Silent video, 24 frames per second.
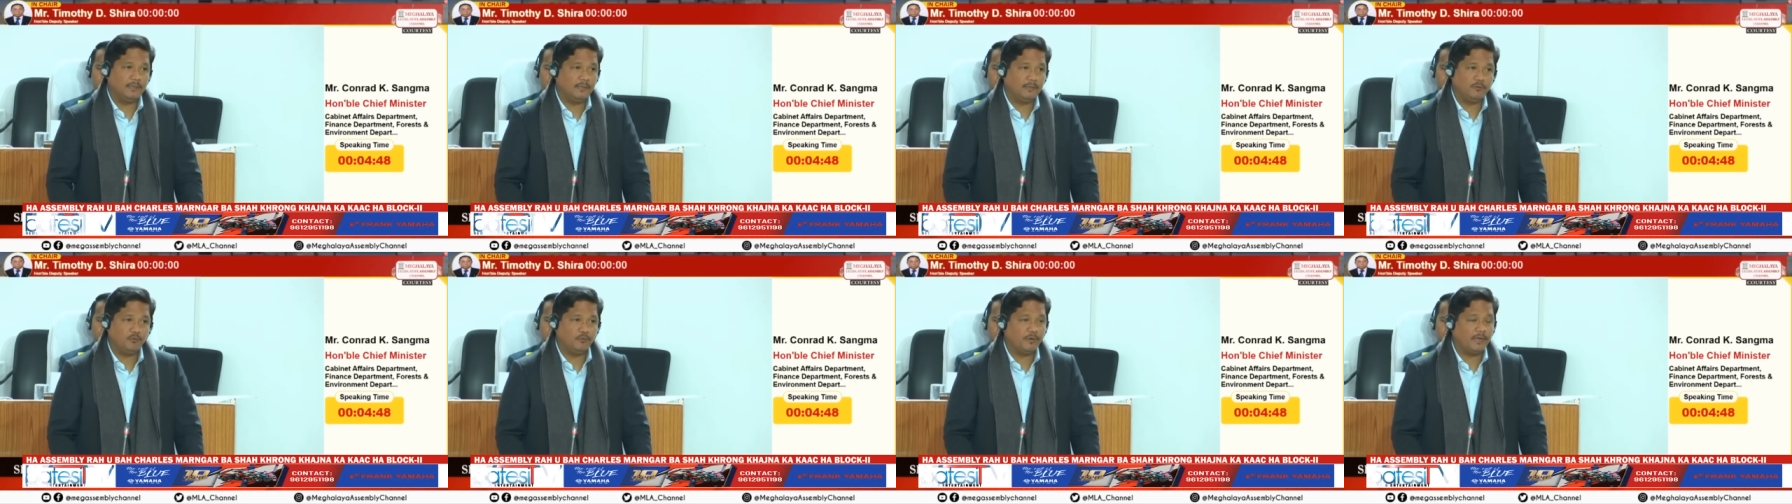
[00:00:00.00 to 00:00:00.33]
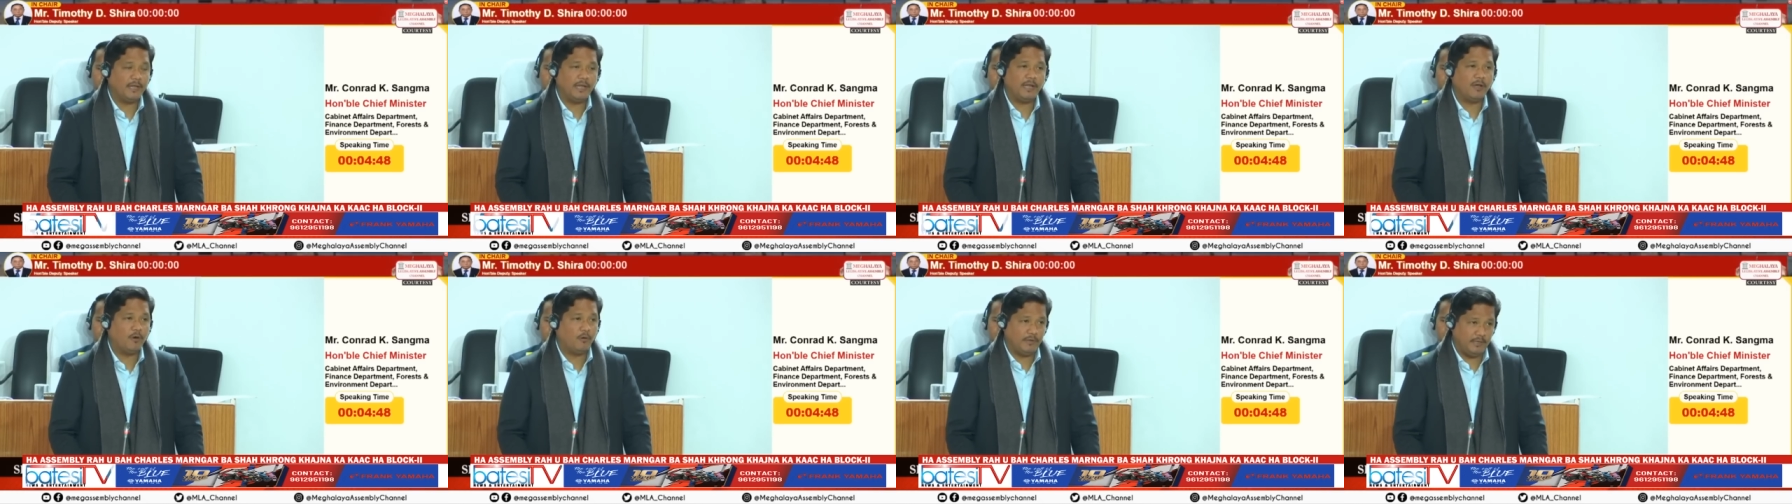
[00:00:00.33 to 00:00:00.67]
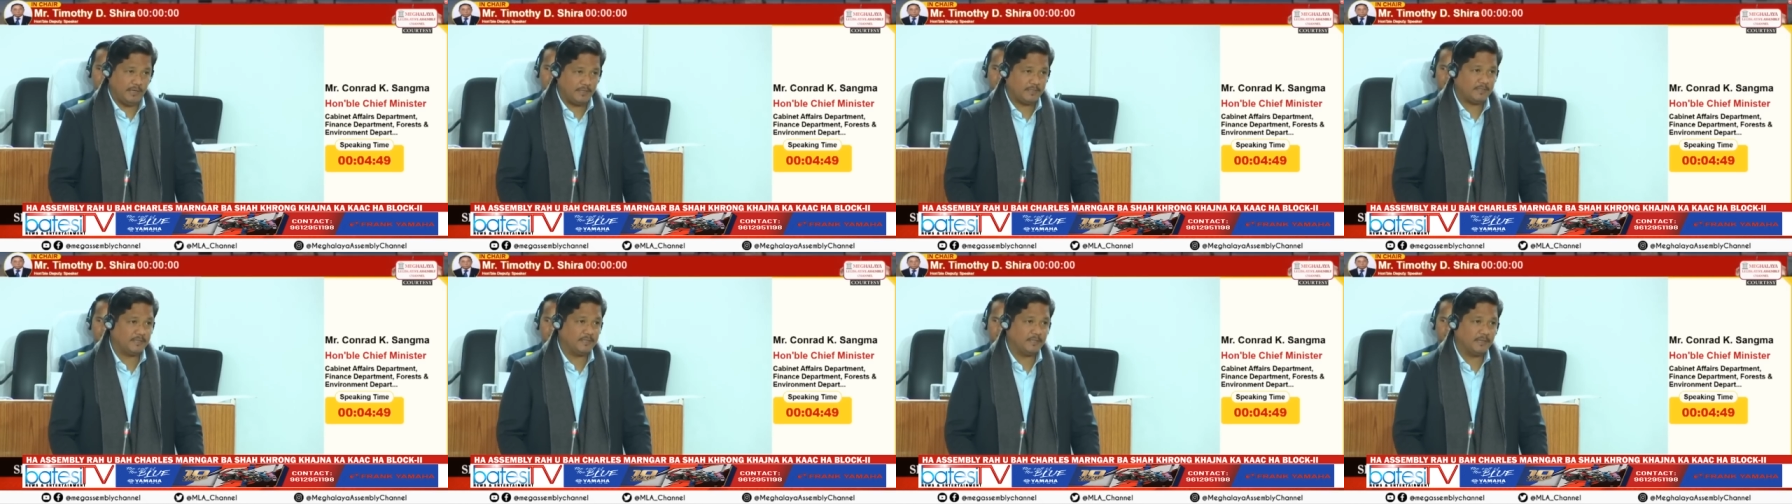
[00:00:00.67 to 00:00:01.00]
today or
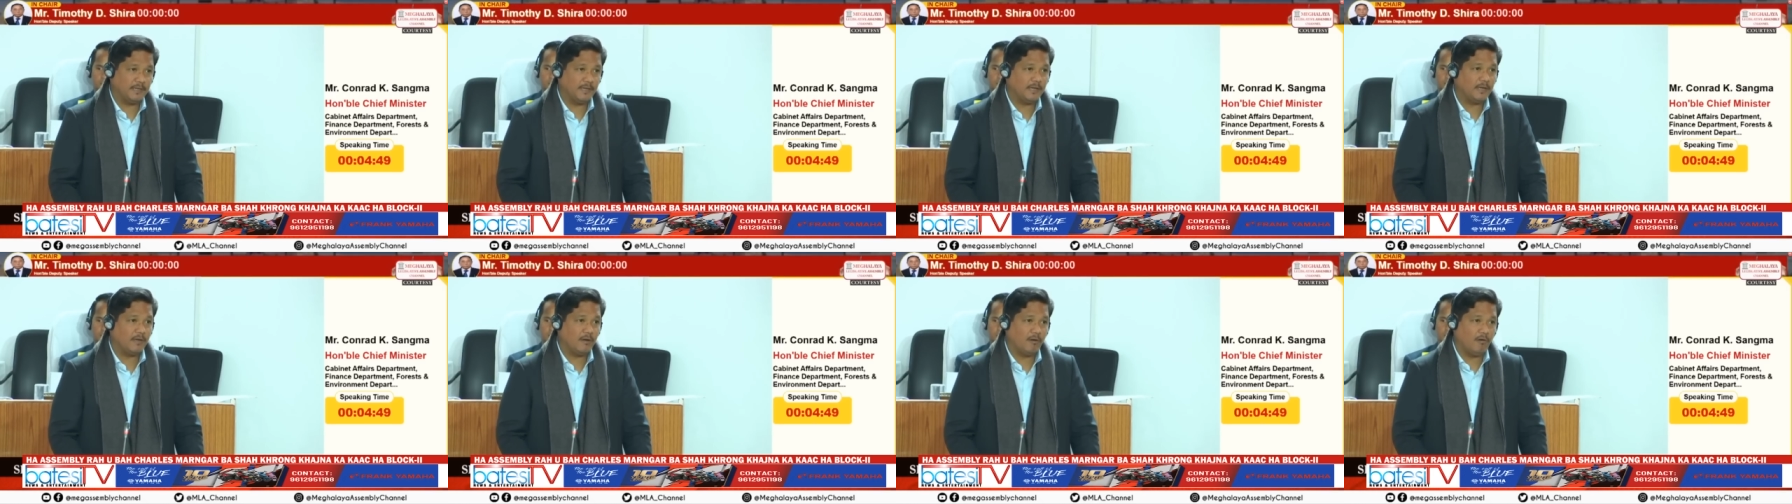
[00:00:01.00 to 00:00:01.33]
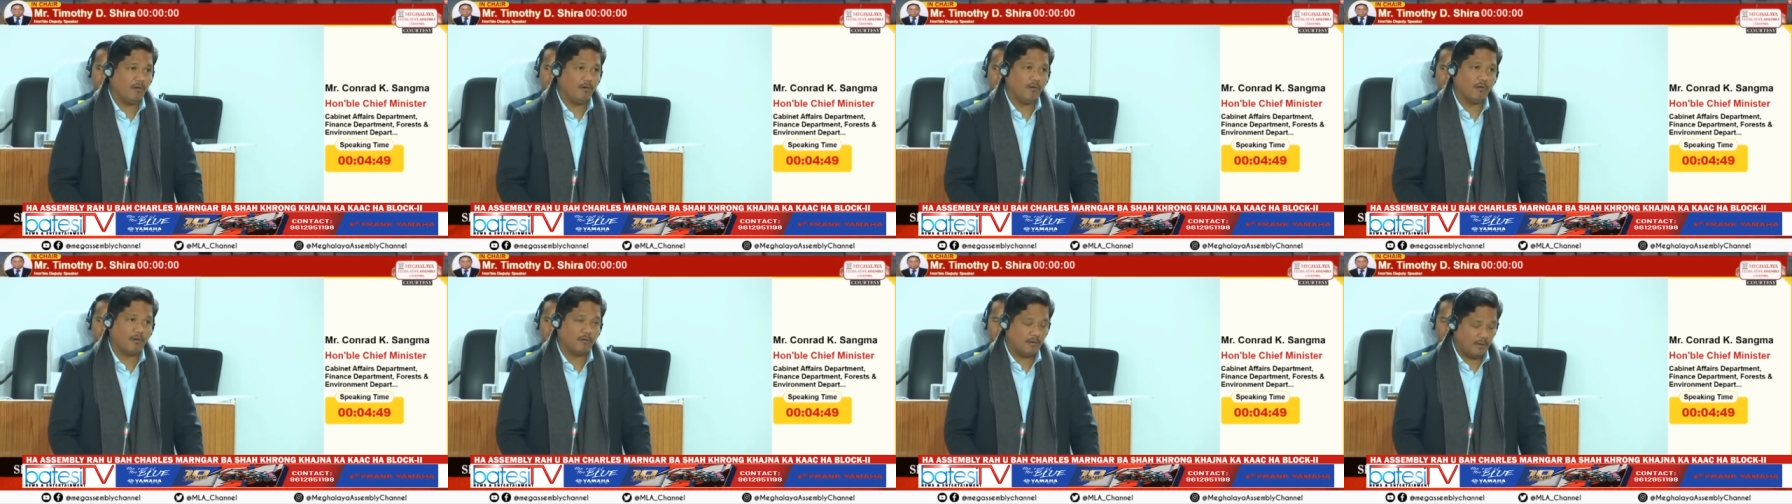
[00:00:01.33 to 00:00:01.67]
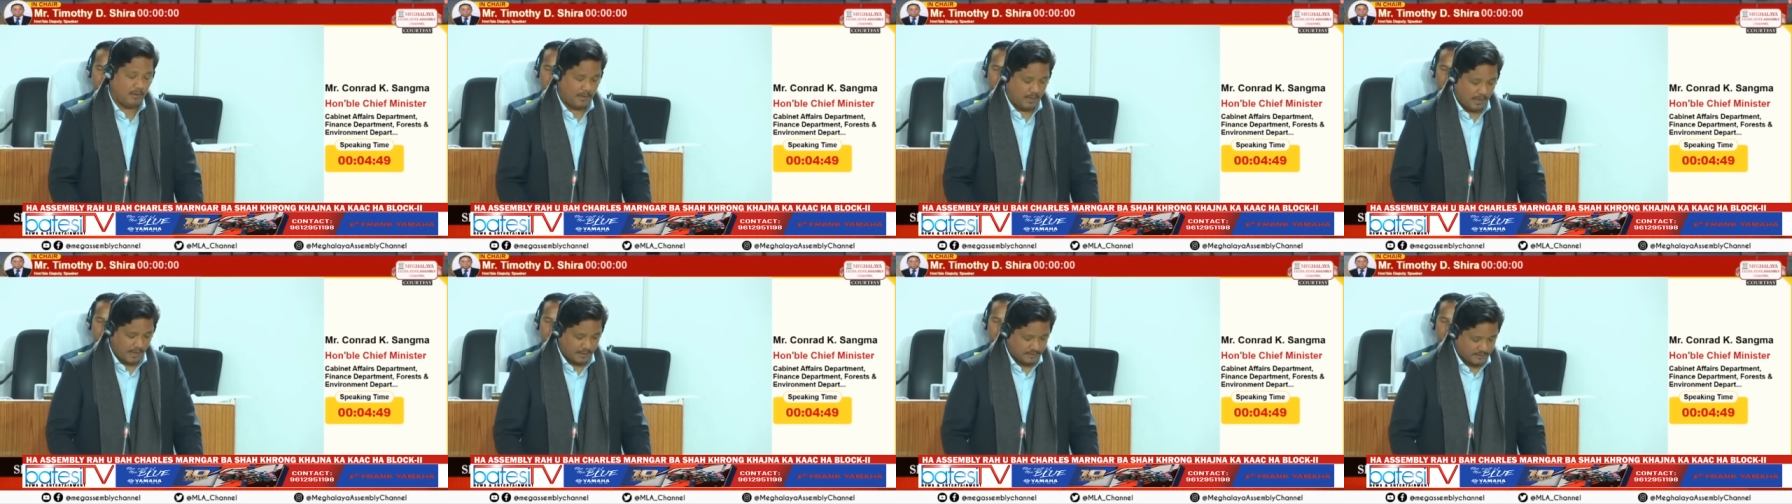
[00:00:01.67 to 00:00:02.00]
yesterday or
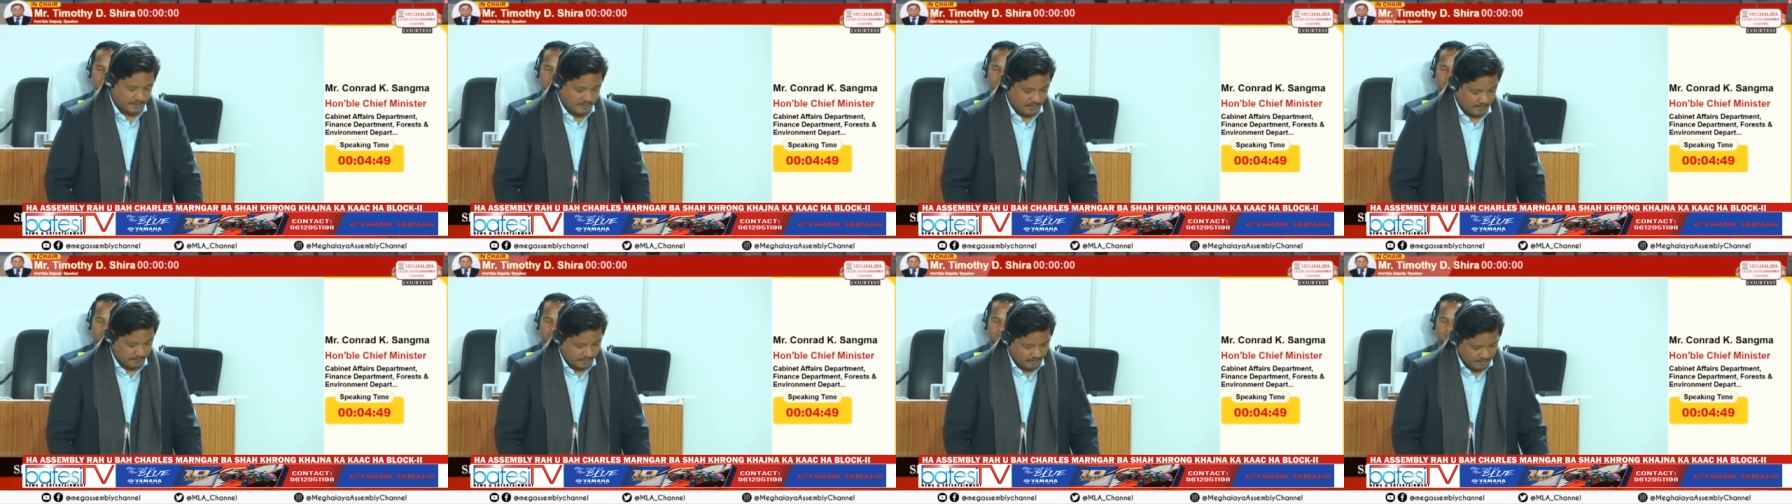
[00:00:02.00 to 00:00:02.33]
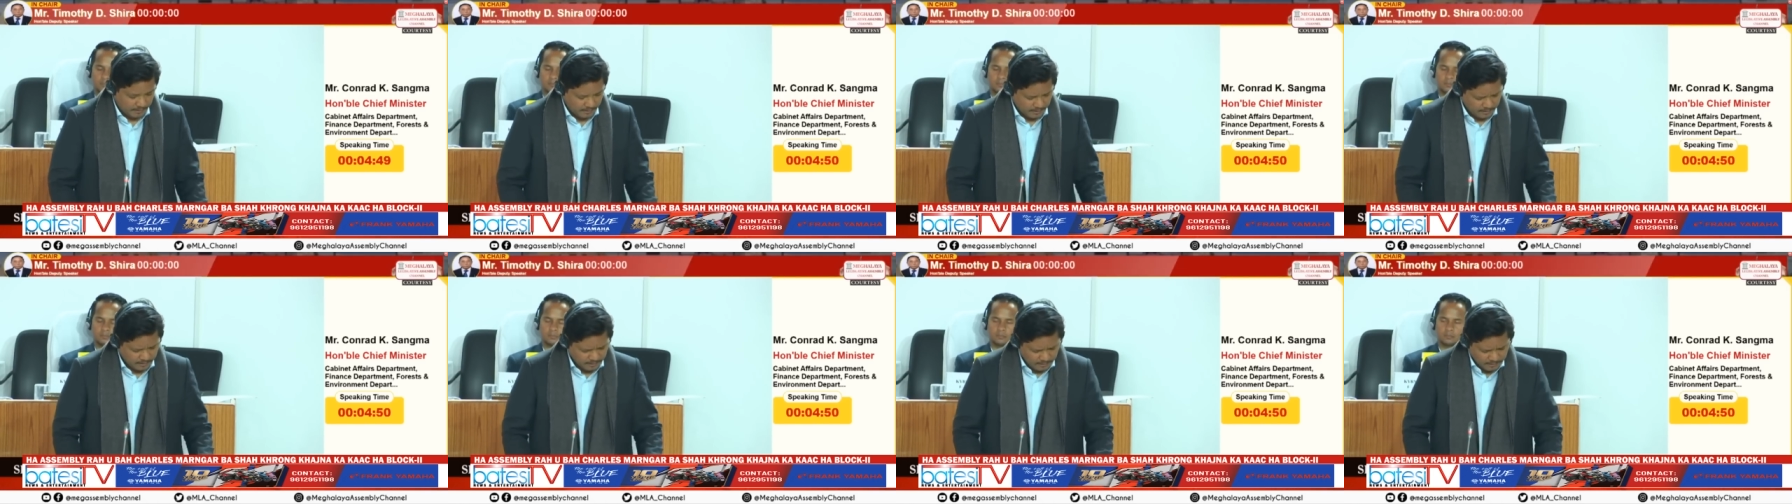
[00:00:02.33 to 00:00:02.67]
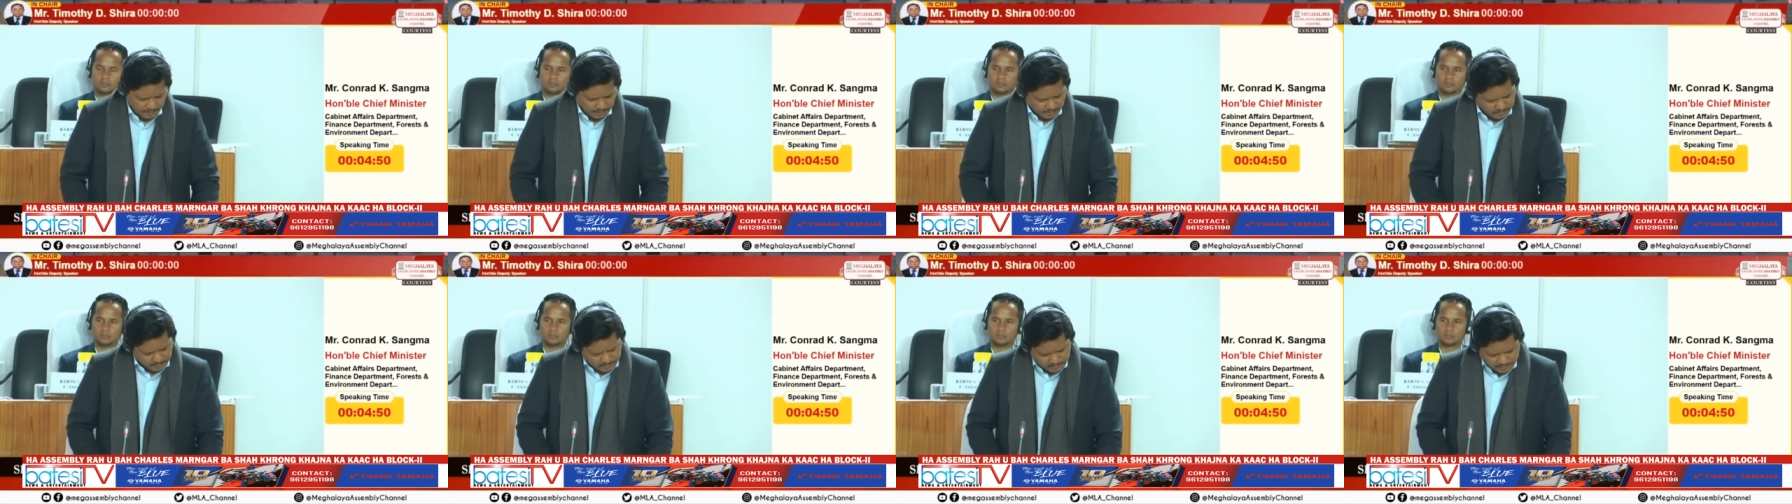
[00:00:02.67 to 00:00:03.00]
last year.
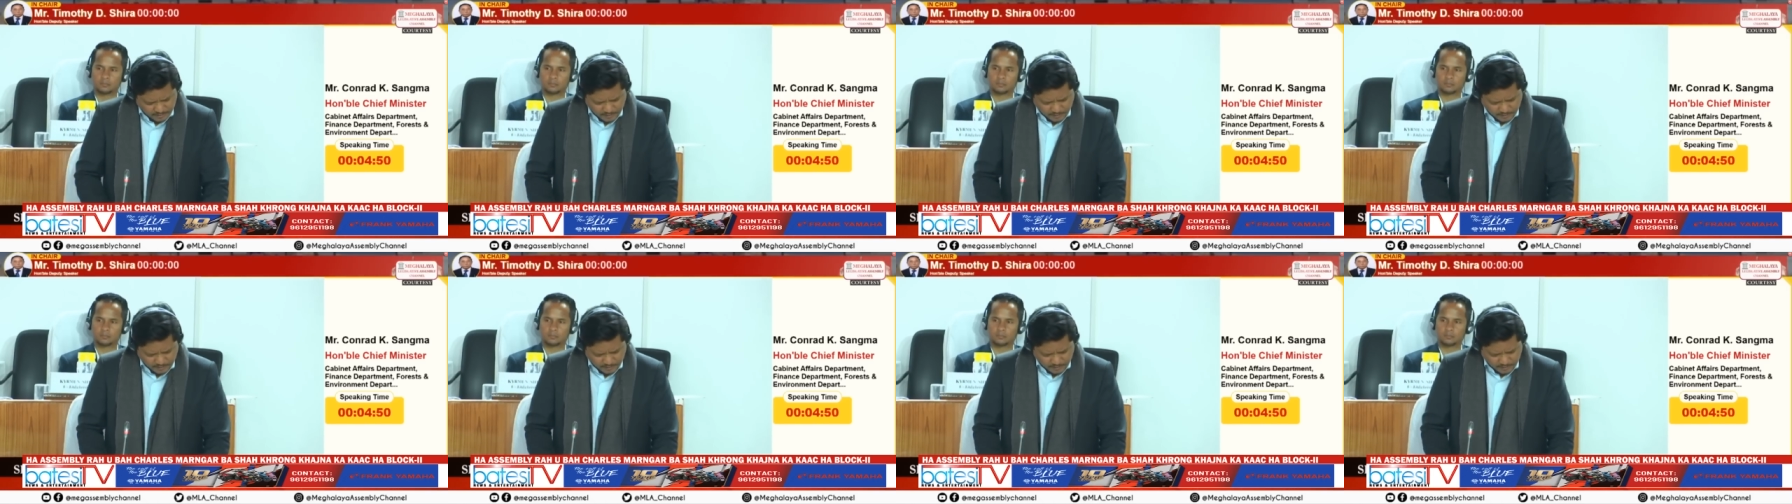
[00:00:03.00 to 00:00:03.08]
This has